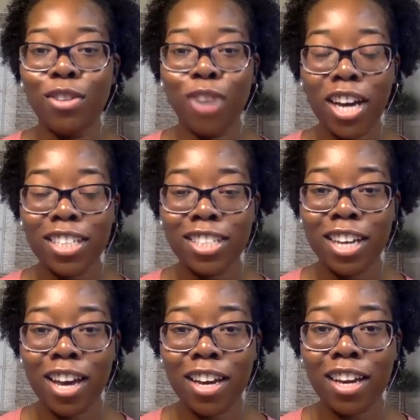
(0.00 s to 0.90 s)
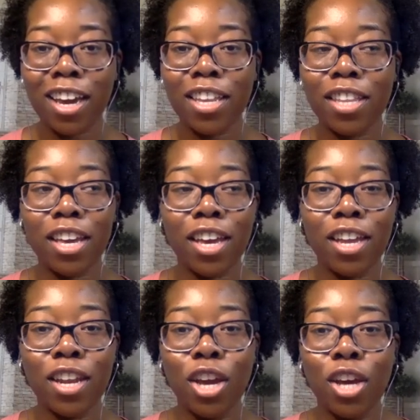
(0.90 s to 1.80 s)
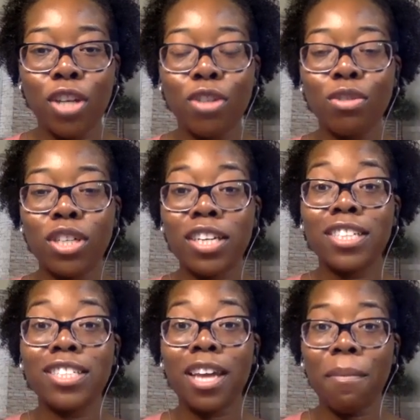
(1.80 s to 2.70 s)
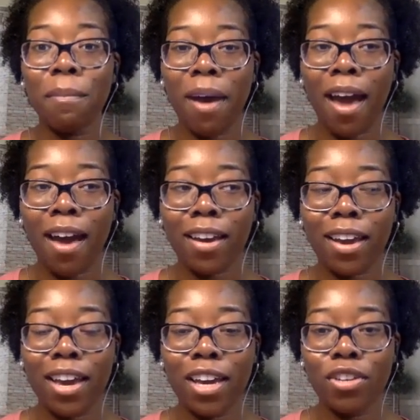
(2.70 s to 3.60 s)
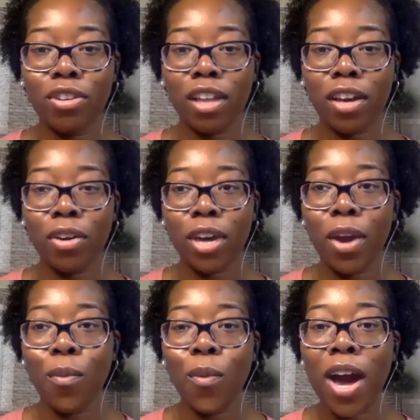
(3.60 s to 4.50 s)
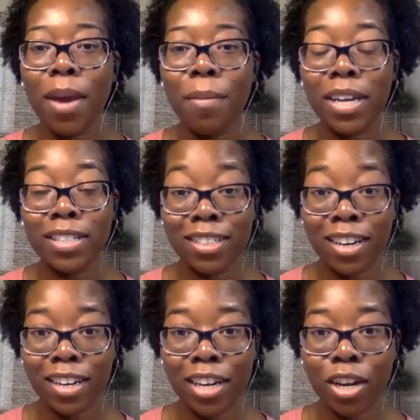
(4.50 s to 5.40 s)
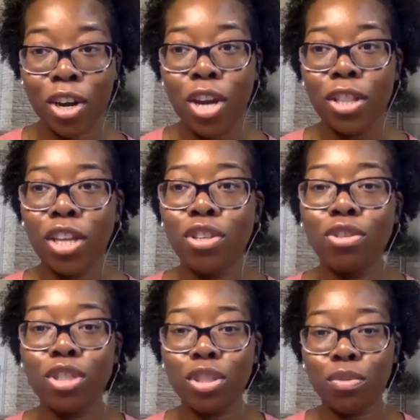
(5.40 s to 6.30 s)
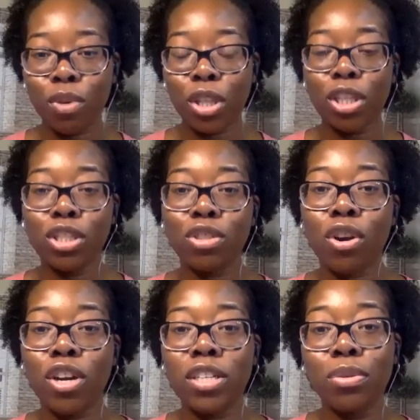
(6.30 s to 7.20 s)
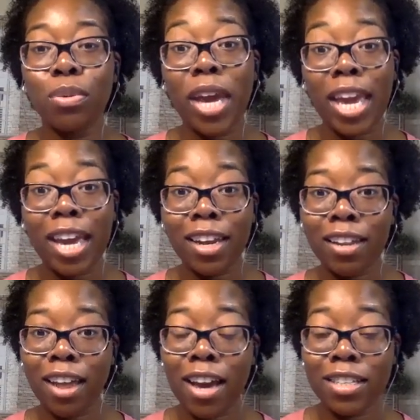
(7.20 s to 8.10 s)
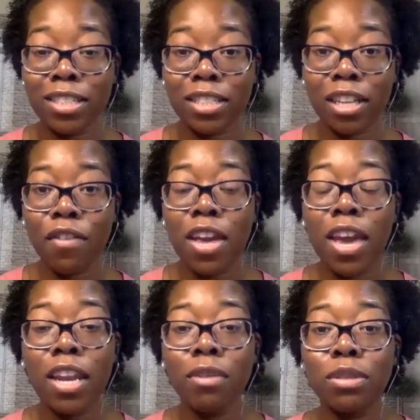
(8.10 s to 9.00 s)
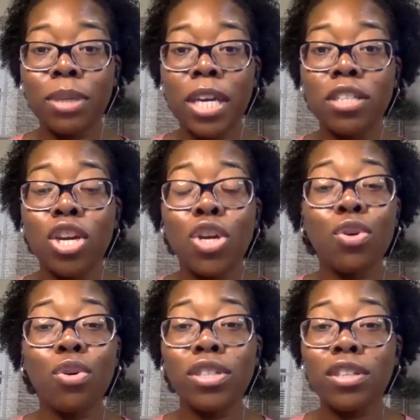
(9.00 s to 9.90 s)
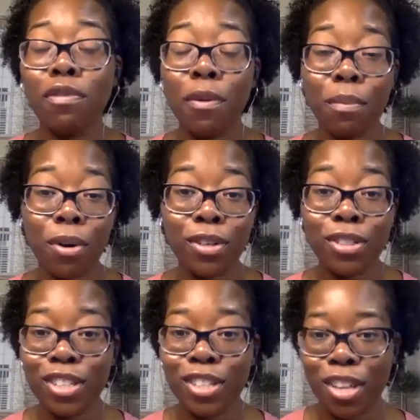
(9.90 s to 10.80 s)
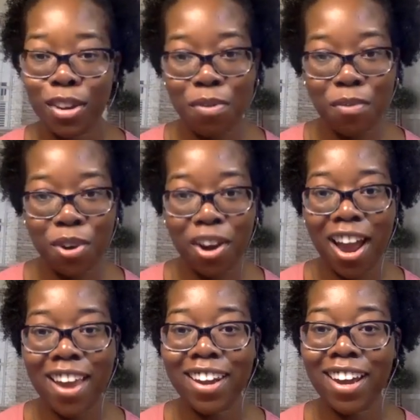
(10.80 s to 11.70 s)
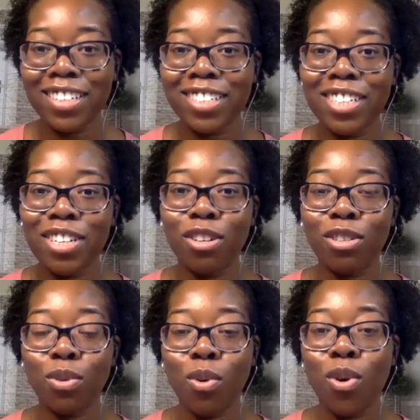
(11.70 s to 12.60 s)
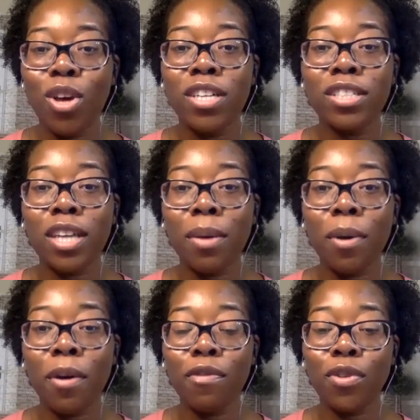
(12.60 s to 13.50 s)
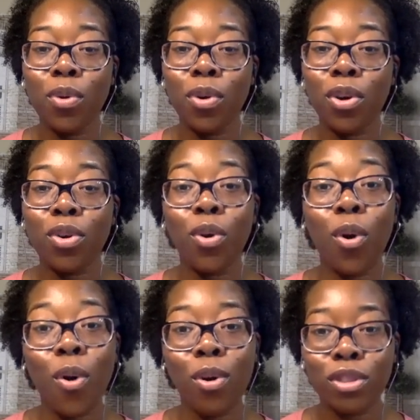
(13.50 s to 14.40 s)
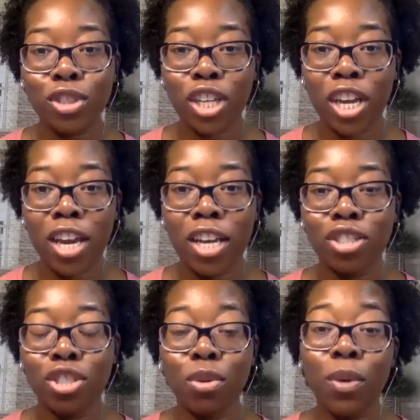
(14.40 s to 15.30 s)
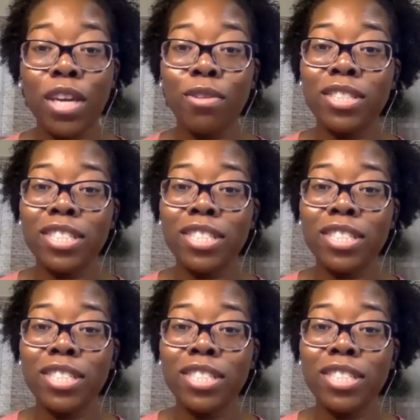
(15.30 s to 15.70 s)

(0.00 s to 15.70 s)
You got mm-hmm. stuck and then mm-hmm you took a step back and you're mm-hmm. like, okay, why am I stuck here? Then you mm-hmm. just really started to analyze and stuff. And it was because you're a different person than you were at 19 mm-hmm. years old. Some mm-hmm. of your goals changed, the way you mm-hmm.